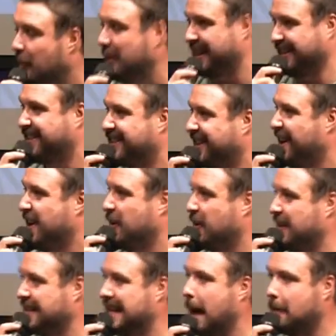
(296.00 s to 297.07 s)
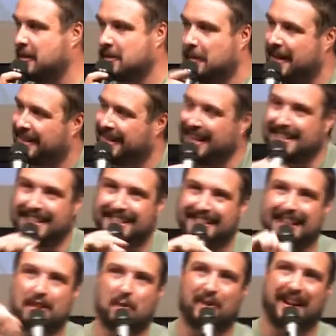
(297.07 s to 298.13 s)
moments where this happens, but it doesn't
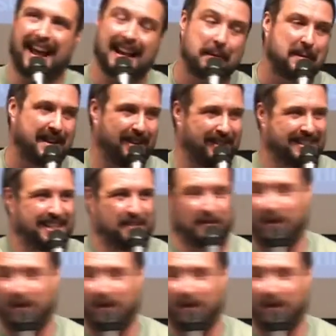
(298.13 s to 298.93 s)
say the word enemy here. It